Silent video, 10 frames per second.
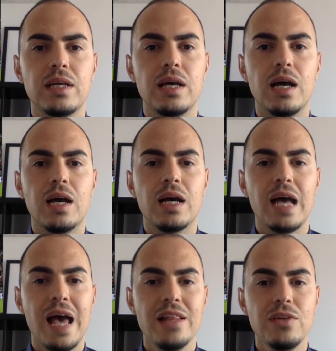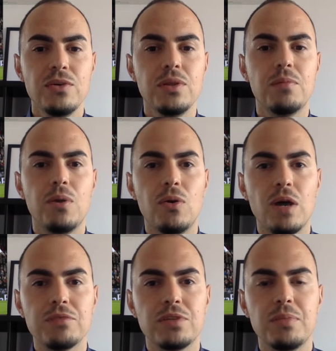handled the ball
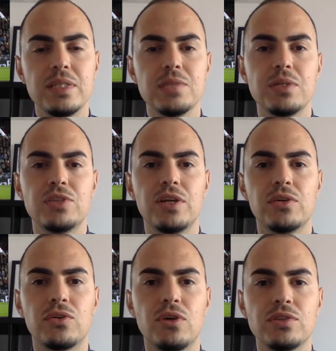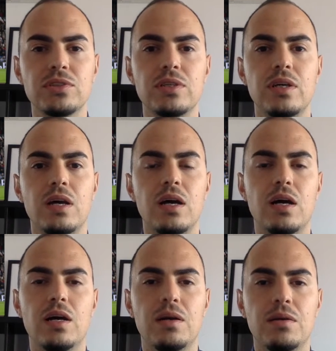after Benzema tried to cross
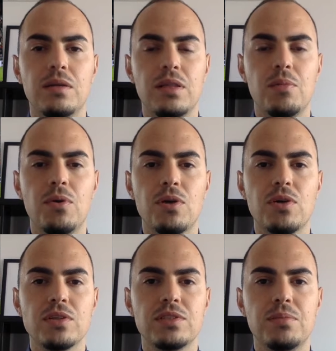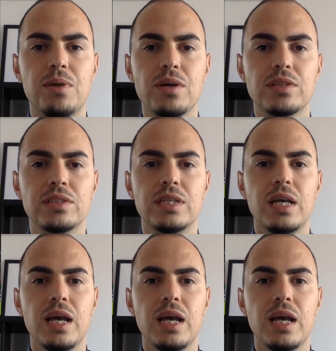the ball across the box.